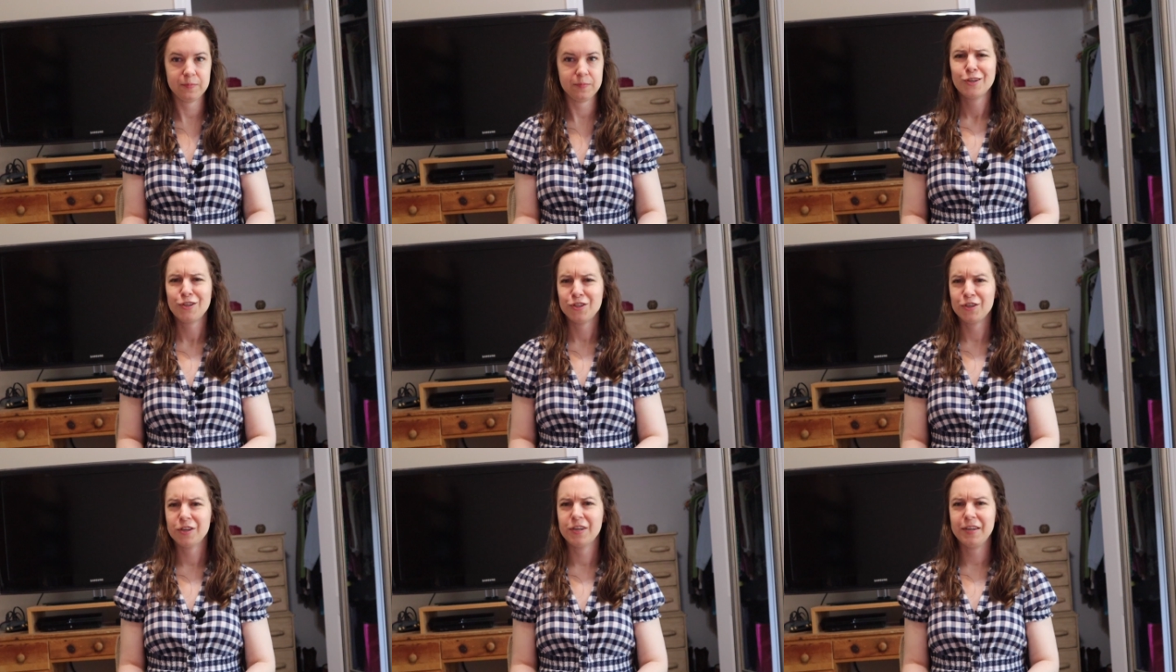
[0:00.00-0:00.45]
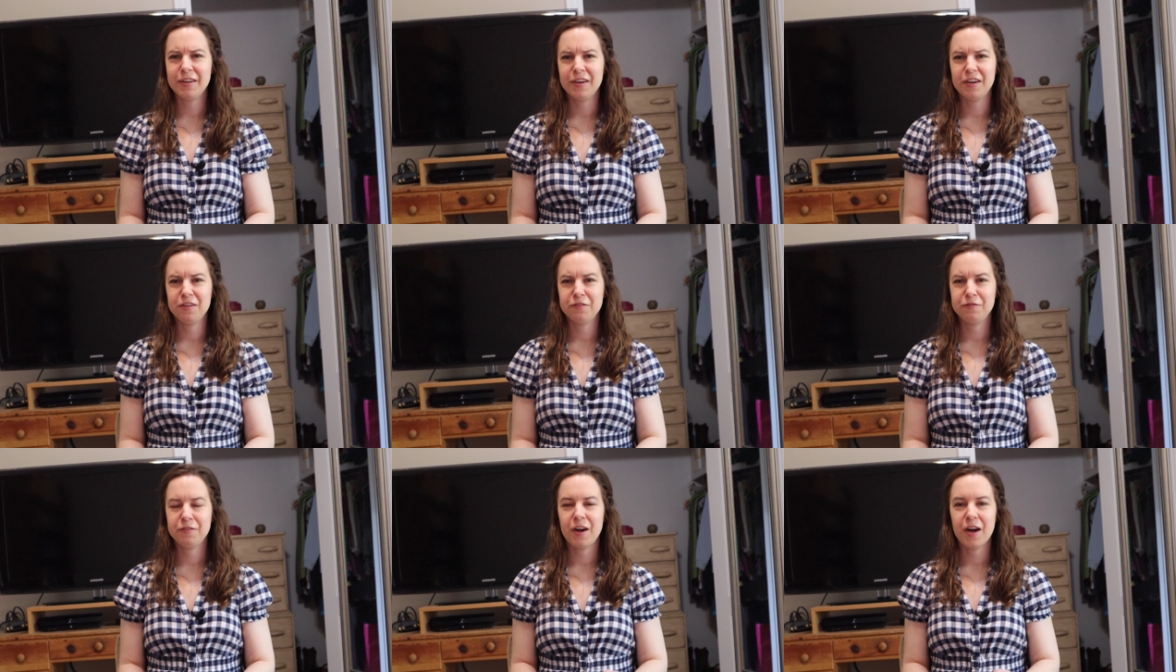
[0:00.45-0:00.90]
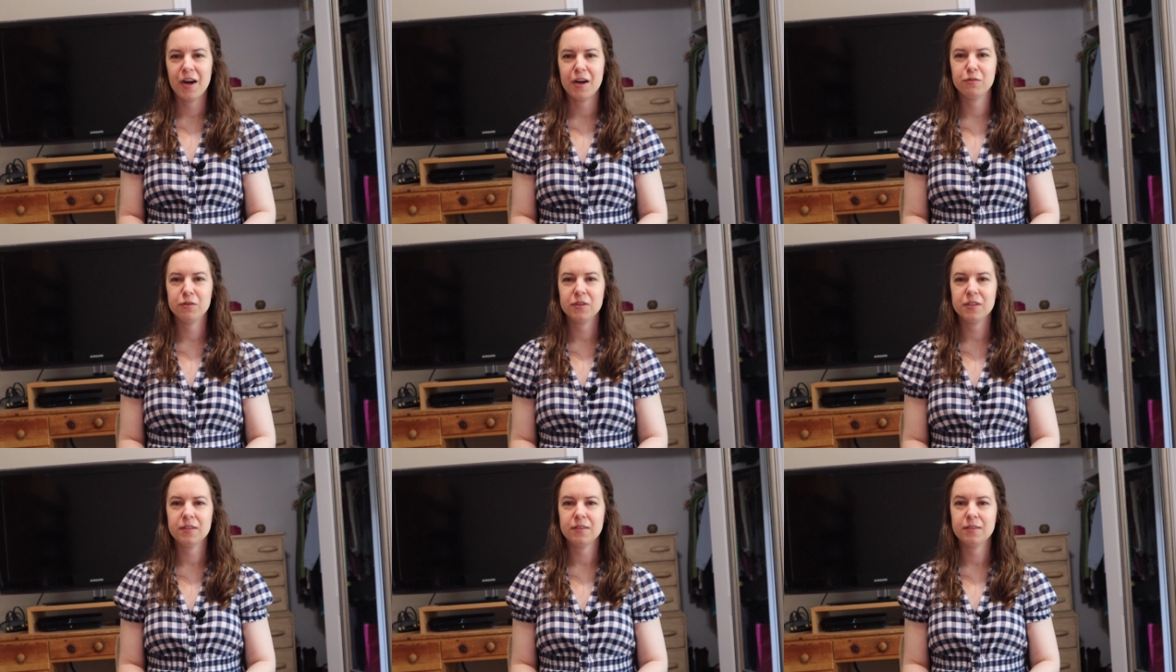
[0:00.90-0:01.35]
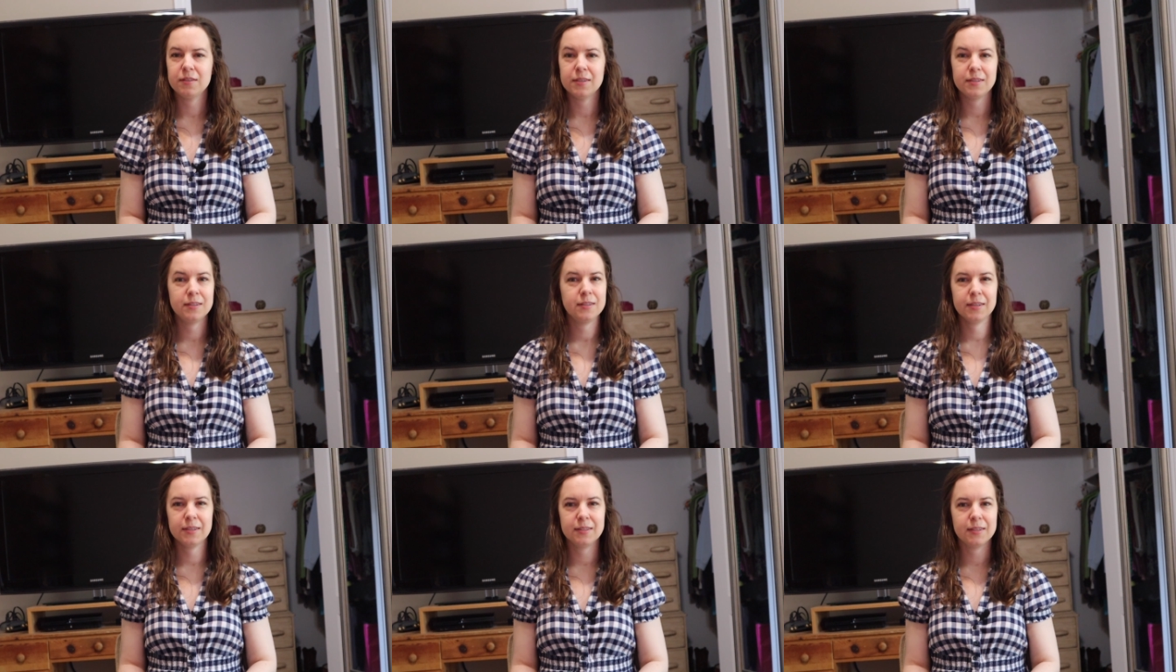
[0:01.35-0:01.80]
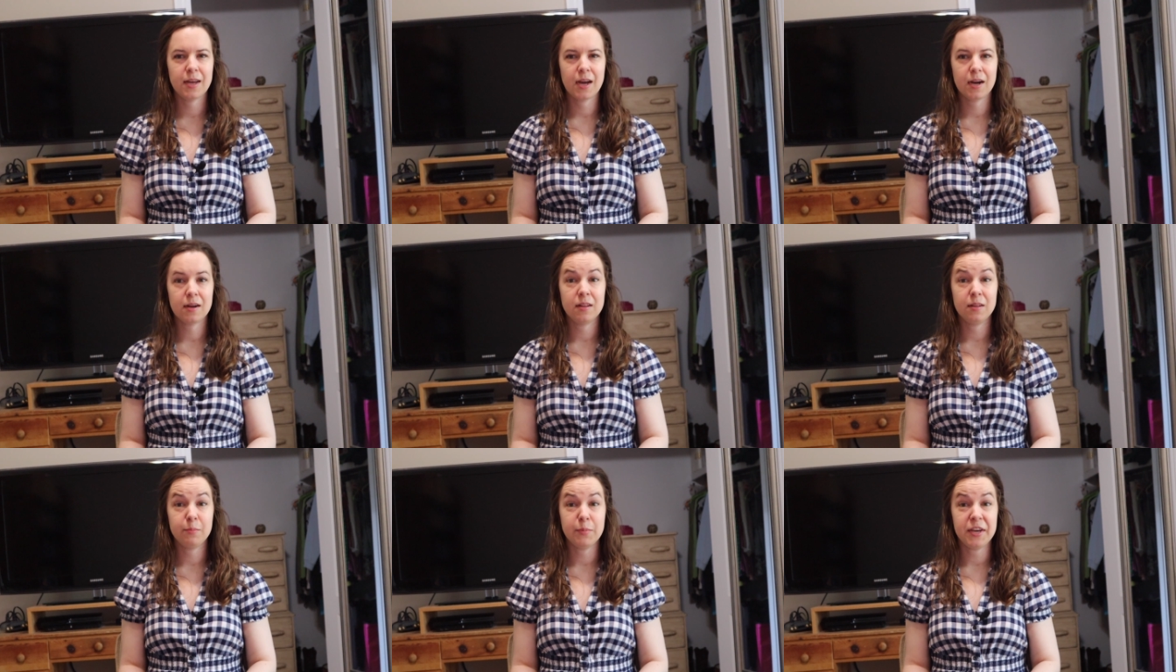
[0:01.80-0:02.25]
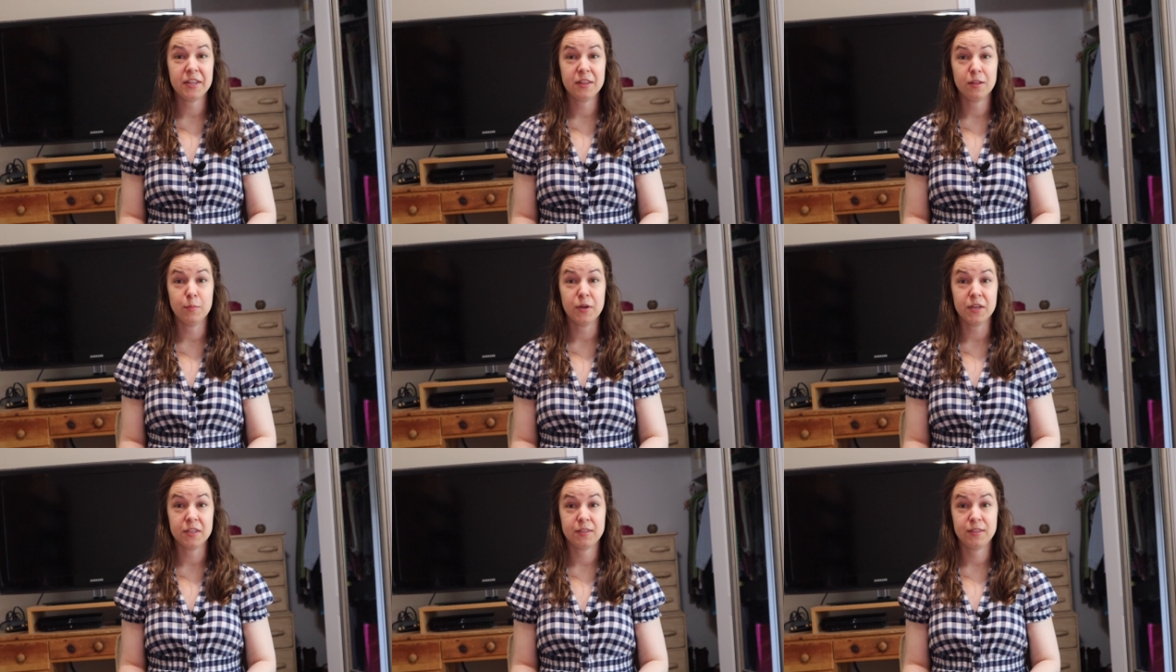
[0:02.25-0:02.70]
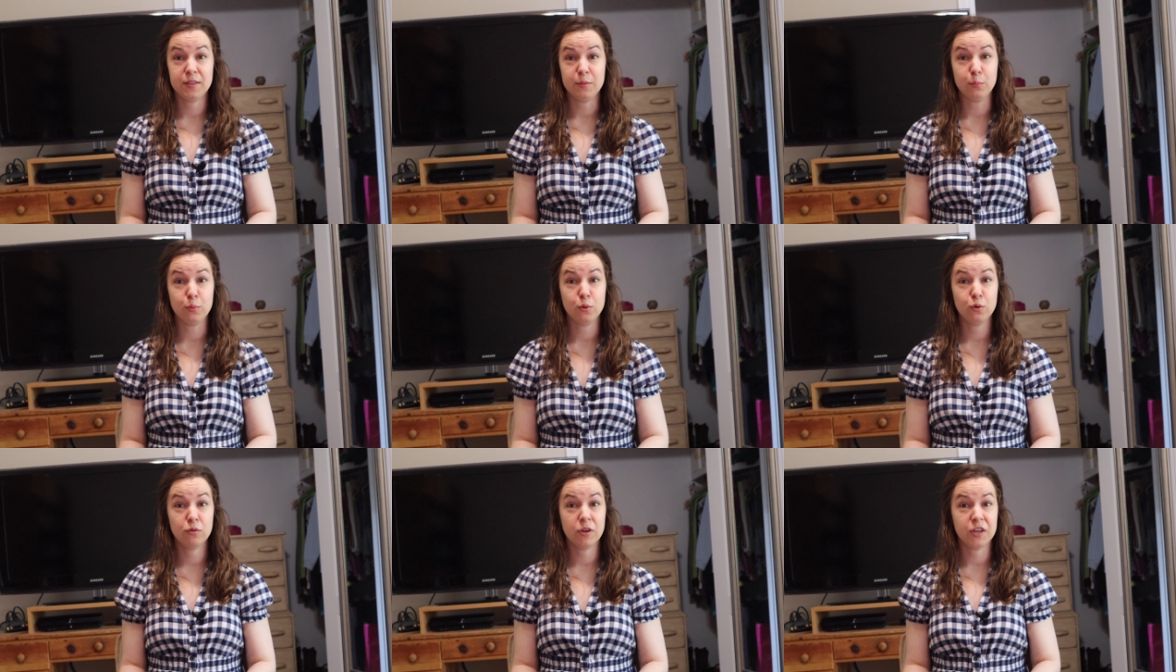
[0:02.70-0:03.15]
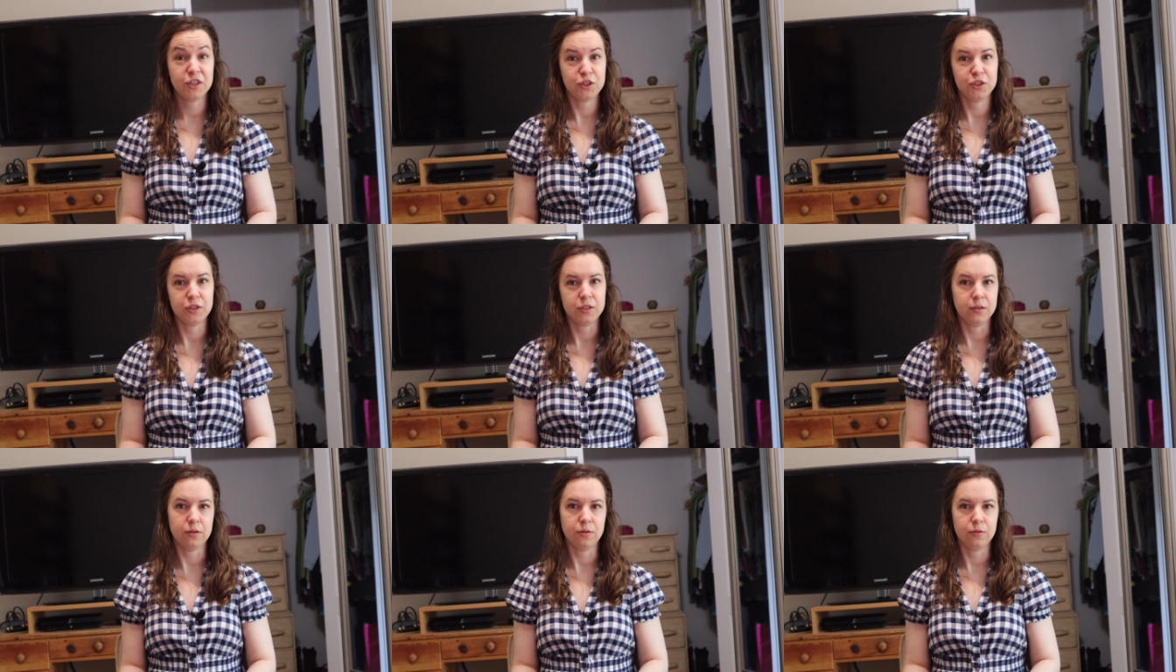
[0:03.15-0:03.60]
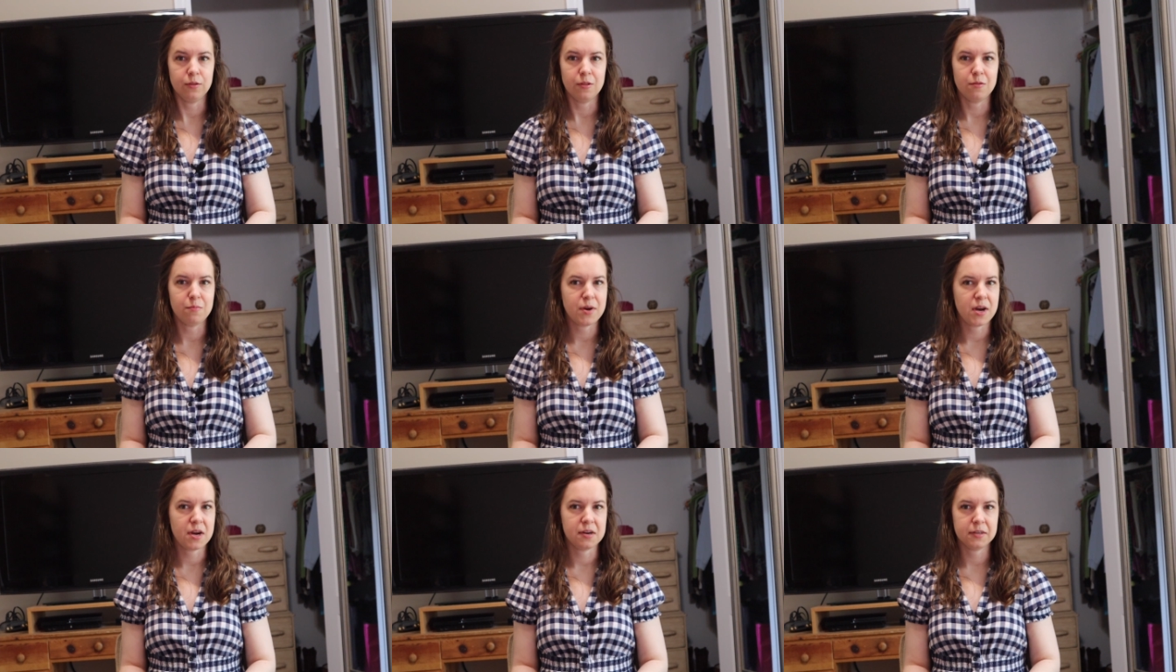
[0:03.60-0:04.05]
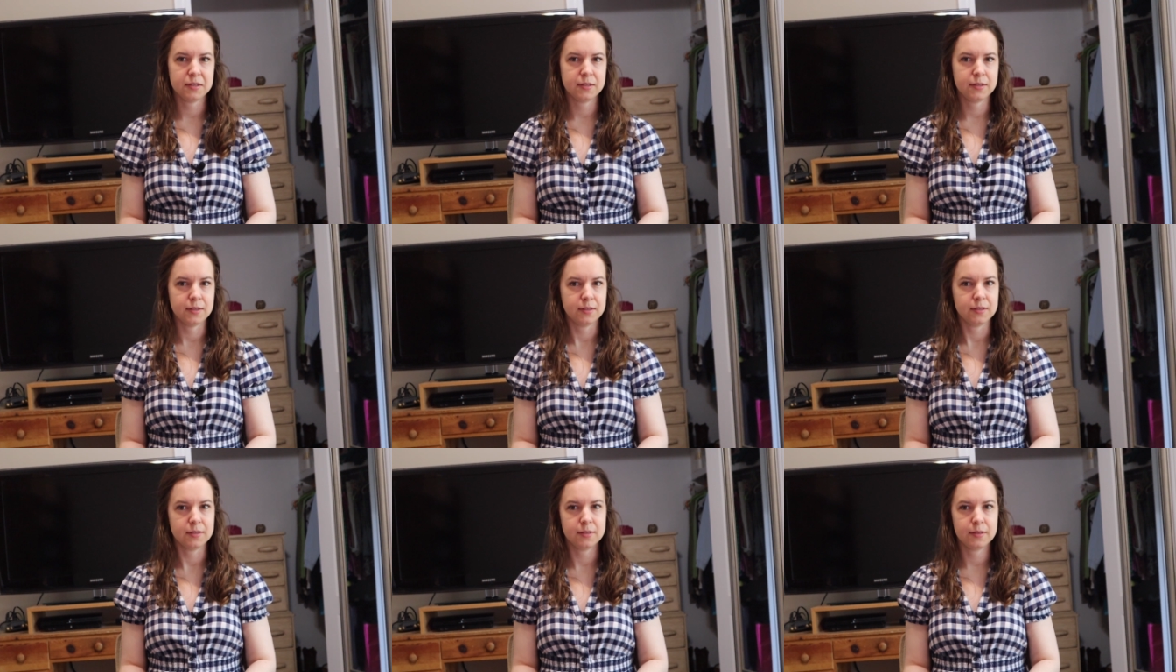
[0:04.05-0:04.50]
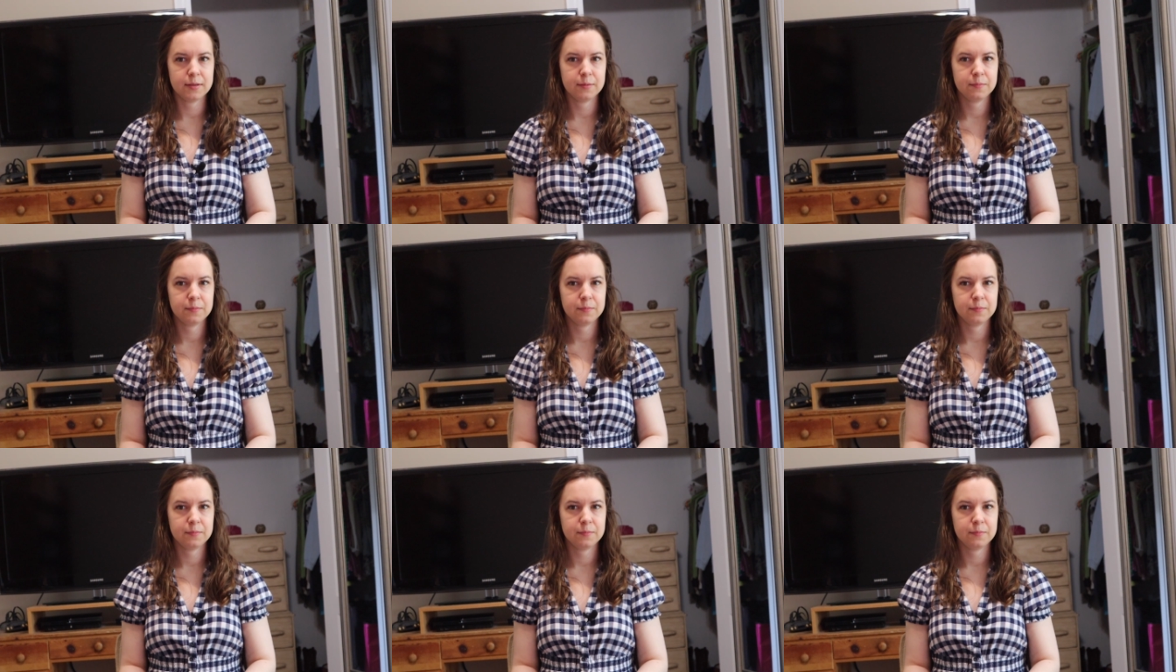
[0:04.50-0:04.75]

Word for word: Sure enough, Ira didn't exactly make the best impression on the Madduxes.